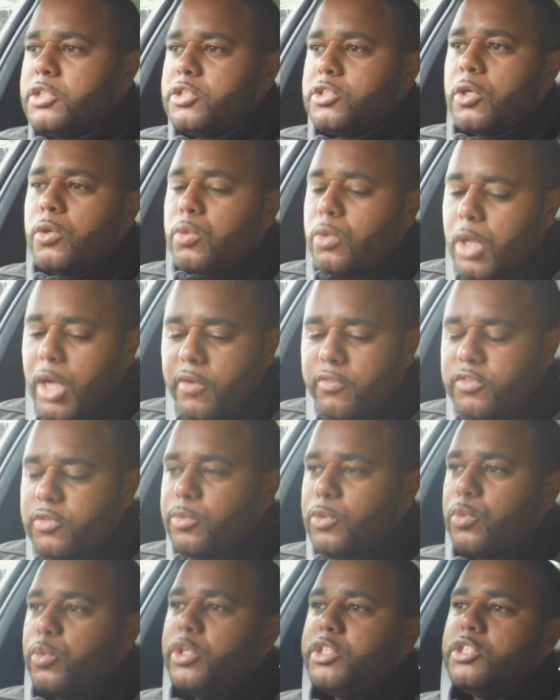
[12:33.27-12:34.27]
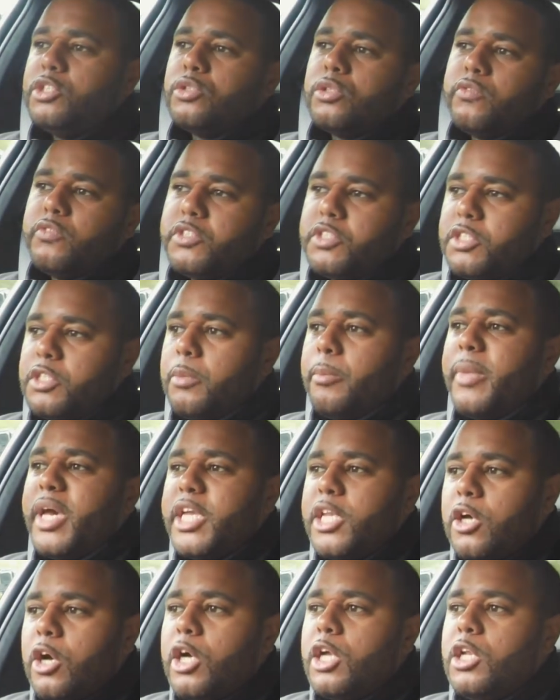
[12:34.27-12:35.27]
So comfortable, which is obviously the main
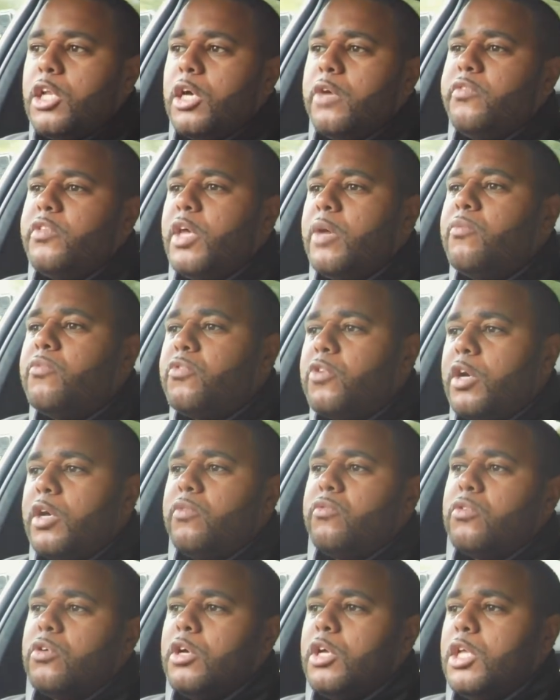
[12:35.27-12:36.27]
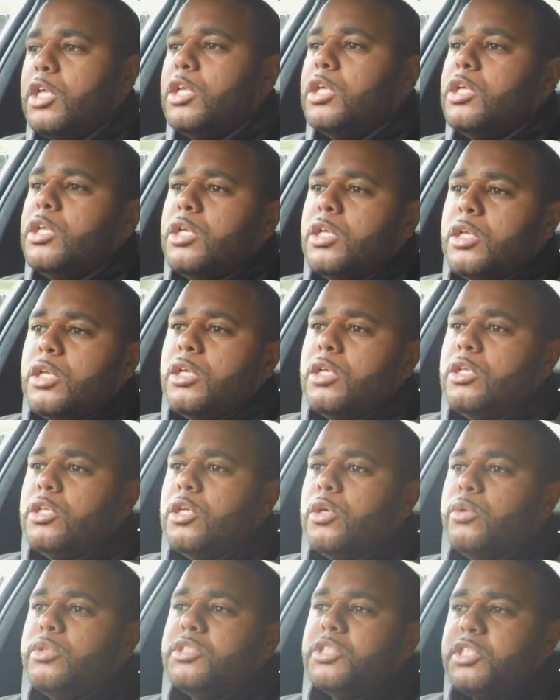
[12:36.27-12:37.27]
highlight of the M5, right? You
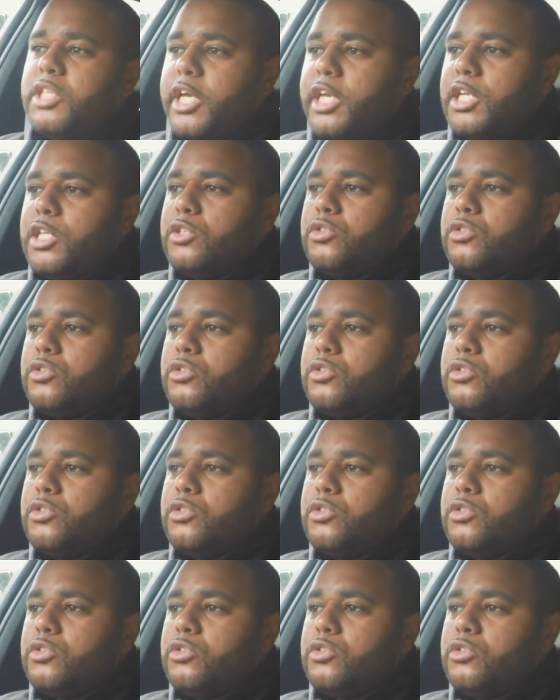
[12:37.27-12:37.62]
know, it's a daily